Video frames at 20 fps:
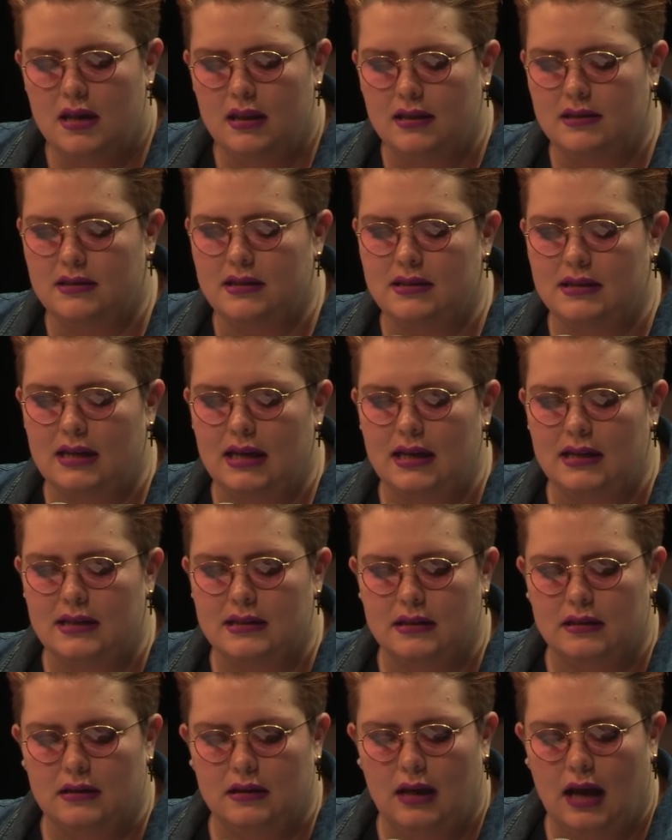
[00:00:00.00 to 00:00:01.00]
this
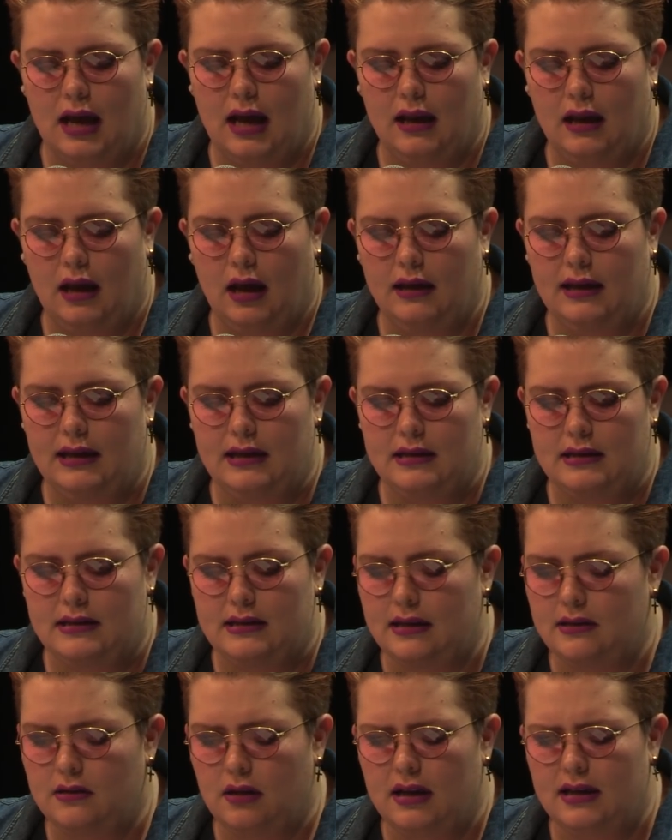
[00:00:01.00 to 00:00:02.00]
disease, and and he's,
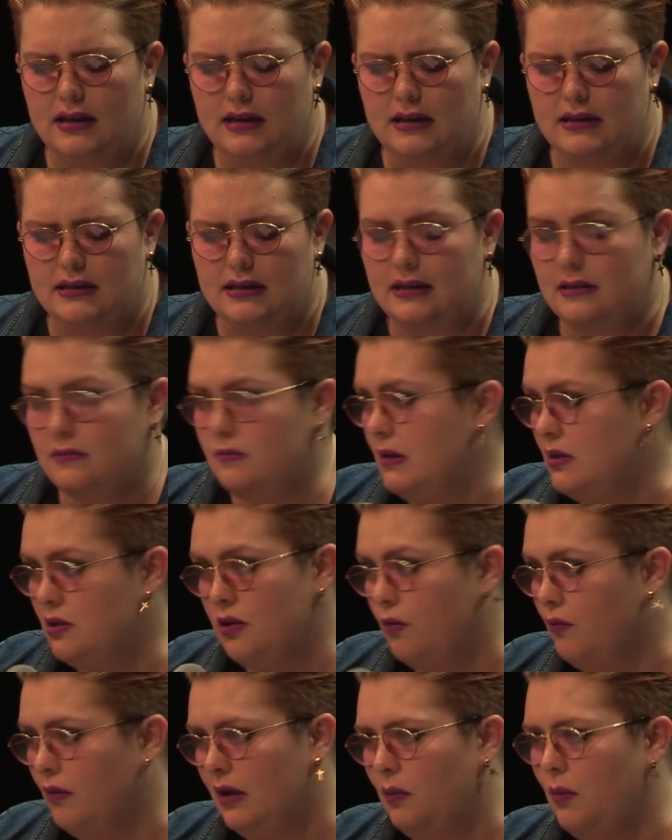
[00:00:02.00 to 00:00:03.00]
he's, he's he's
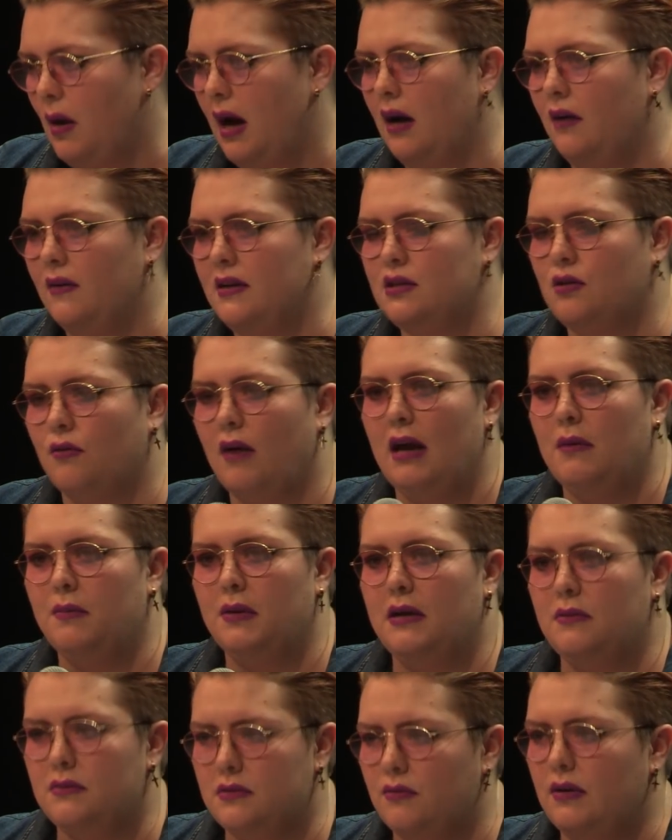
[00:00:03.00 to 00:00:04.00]
doing really well. He's great,
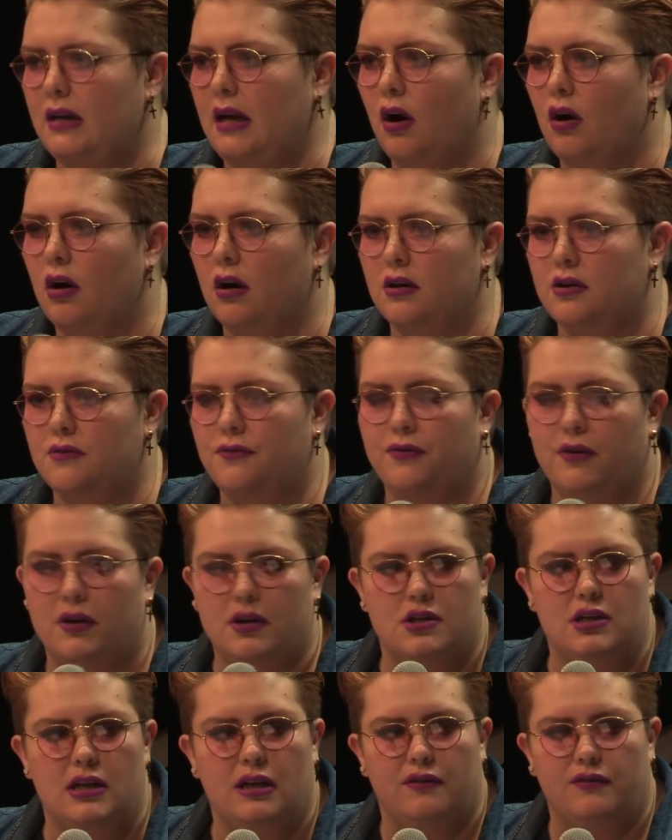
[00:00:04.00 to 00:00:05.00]
but it was a really hard
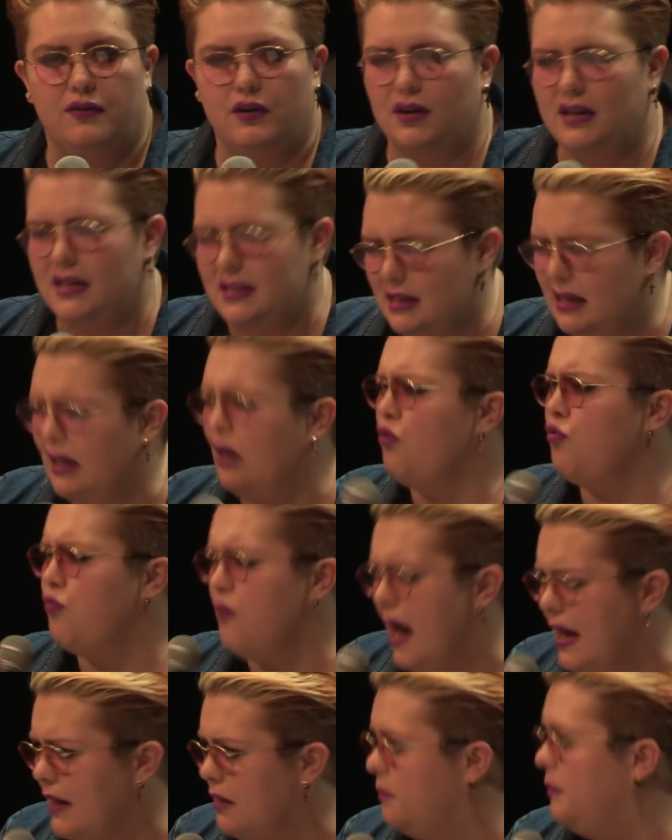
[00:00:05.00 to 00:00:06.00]
first year for her, and it's an
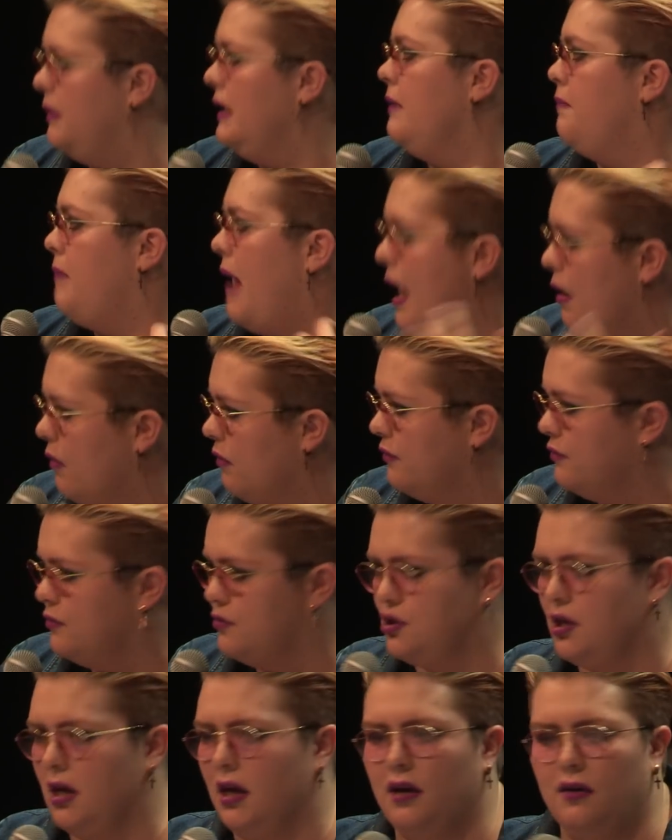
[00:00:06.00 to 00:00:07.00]
incredibly powerful
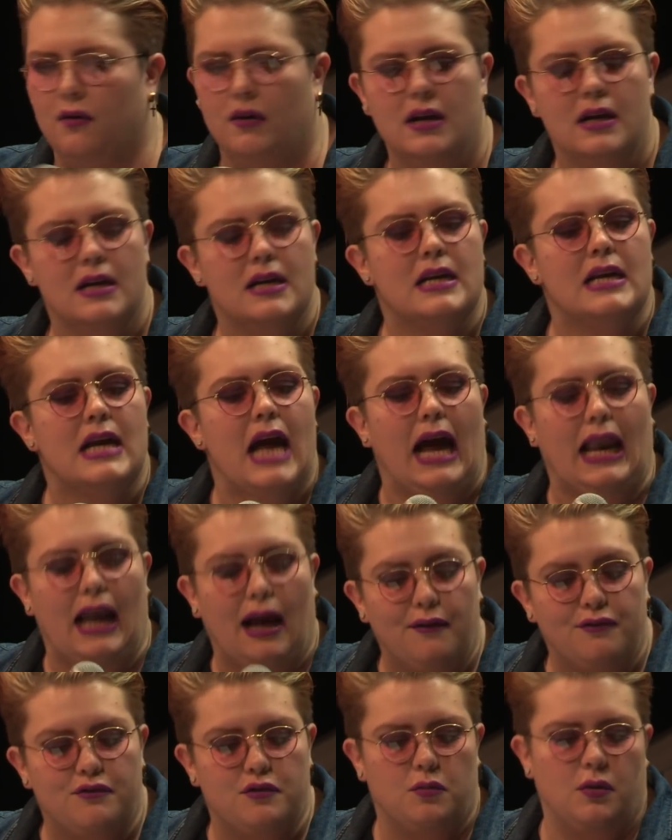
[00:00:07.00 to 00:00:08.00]
show. And
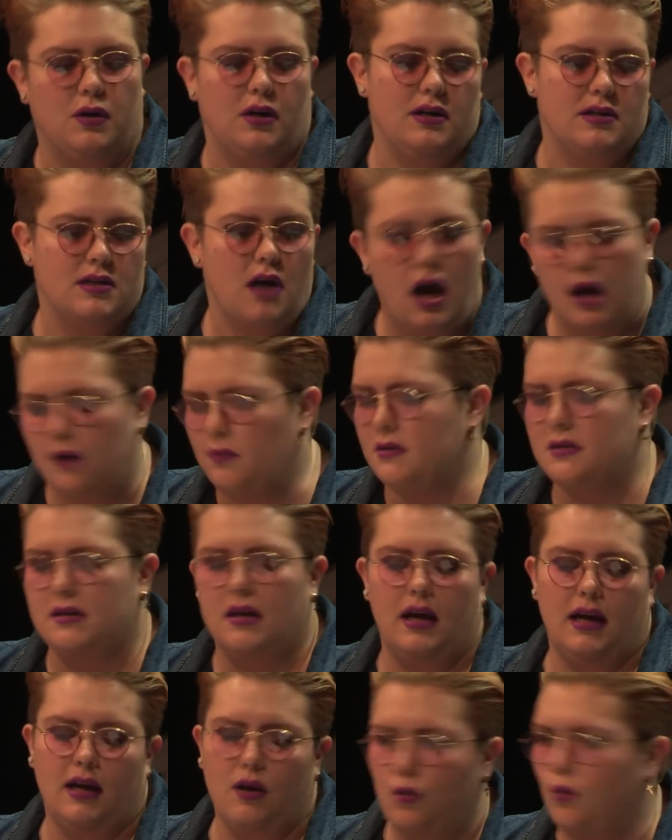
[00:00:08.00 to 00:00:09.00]
afterwards, I was
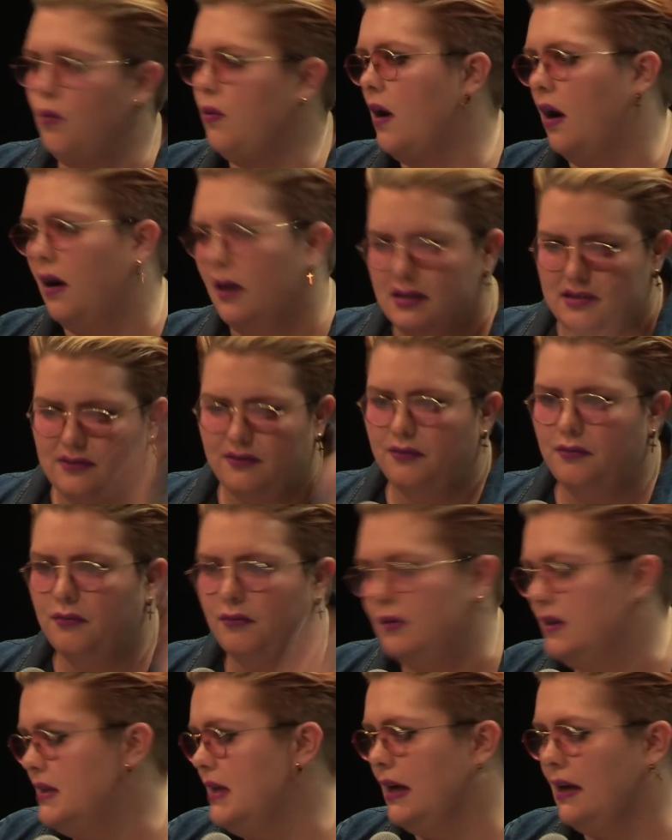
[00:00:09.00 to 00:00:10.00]
like all kinds of
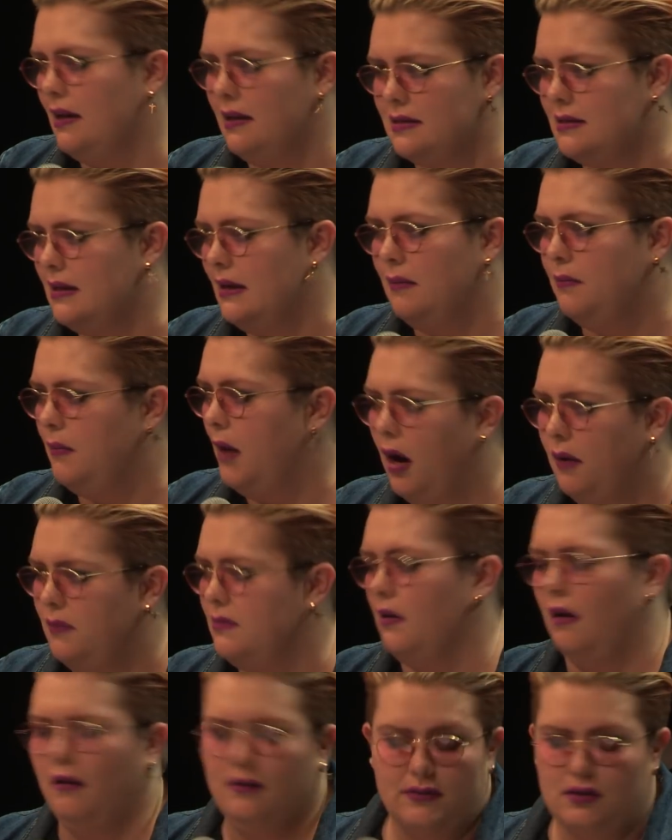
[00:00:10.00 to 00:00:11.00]
ridiculously, I
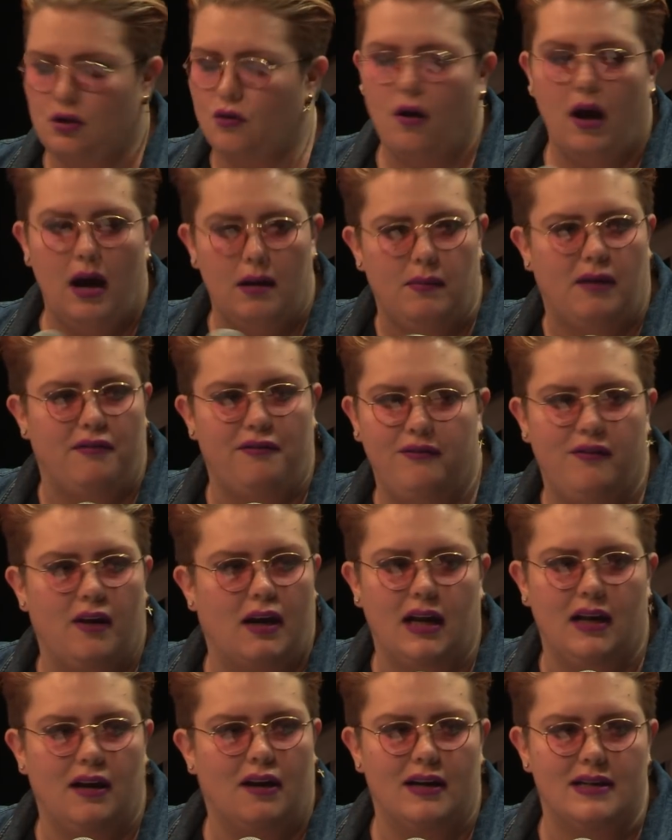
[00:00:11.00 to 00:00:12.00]
was, I was crying my
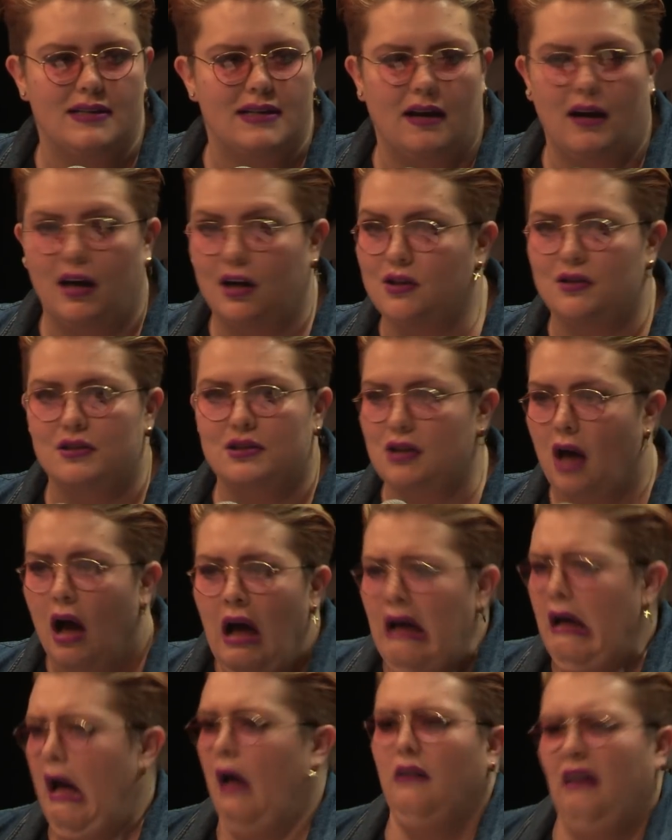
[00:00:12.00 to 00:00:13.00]
fucking eyes out. I couldn't, so,
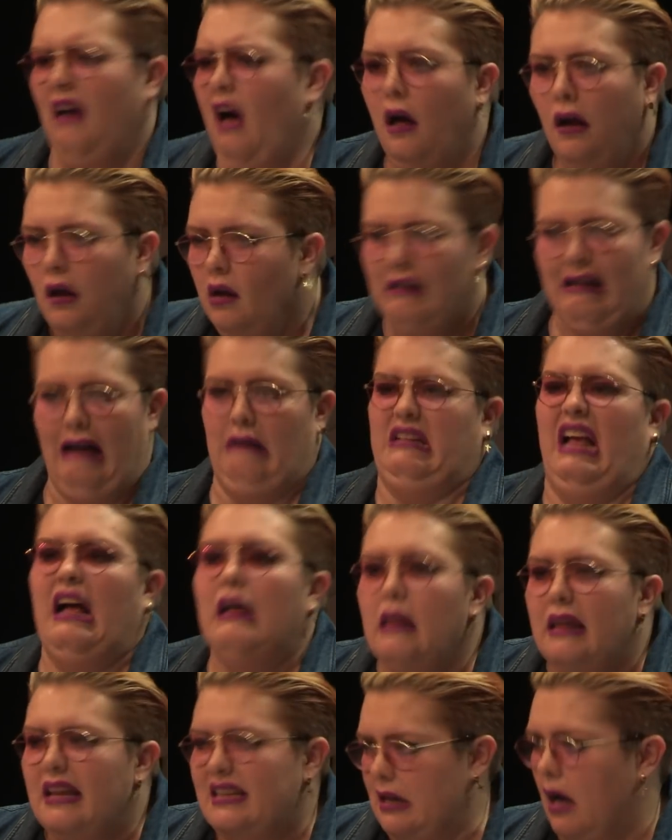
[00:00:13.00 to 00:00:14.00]
oh, I was like
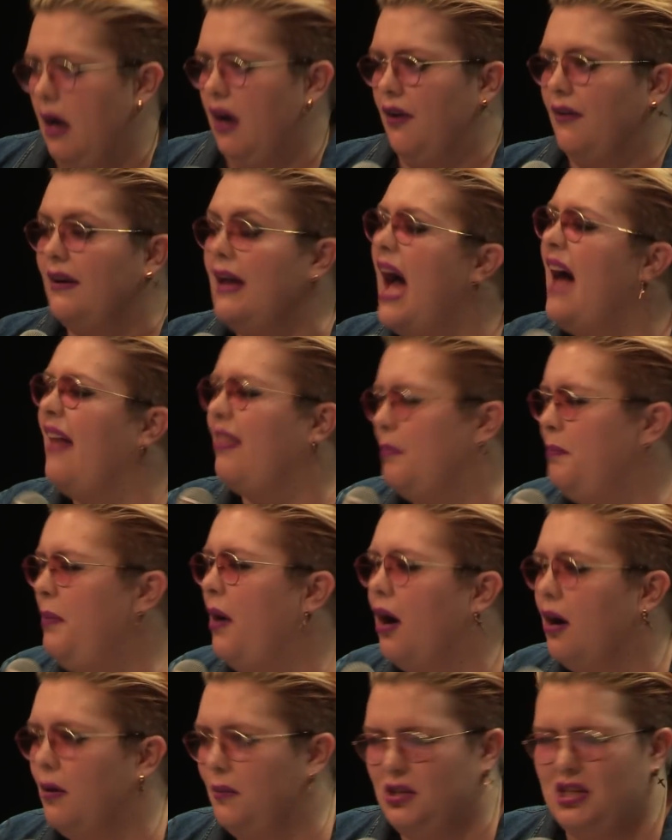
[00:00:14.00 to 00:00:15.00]
this at, uh, her, at the
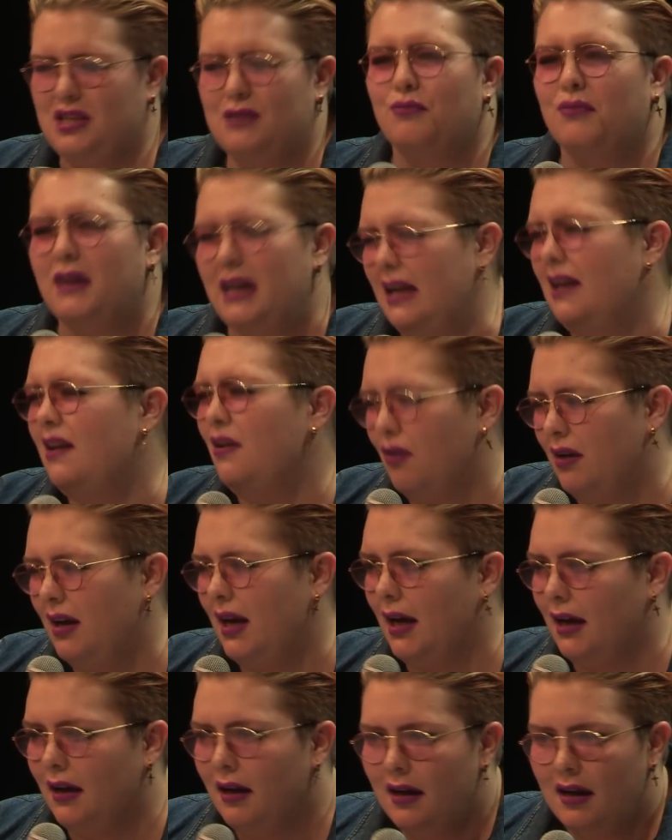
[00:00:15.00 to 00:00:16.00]
bar, which is really
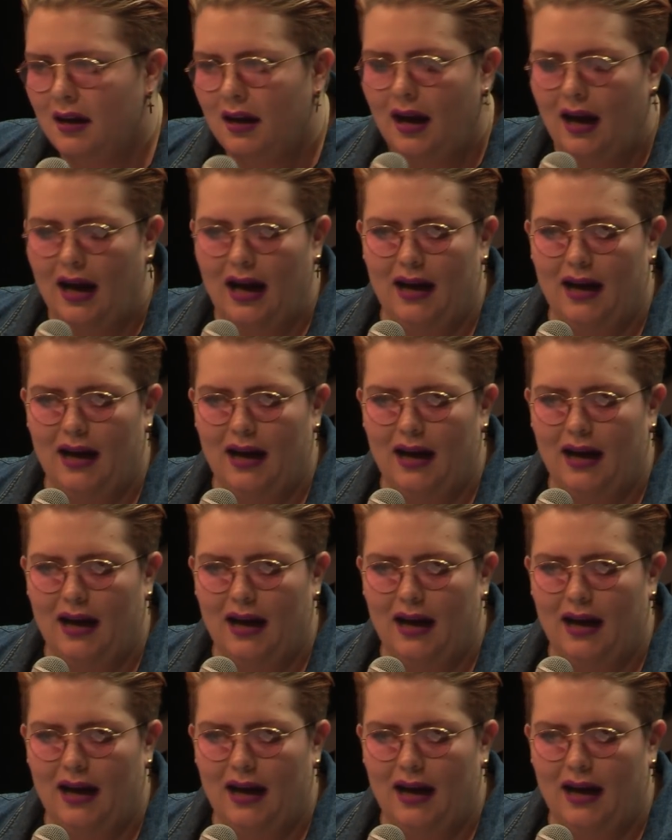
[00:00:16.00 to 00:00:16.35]
annoying. Um,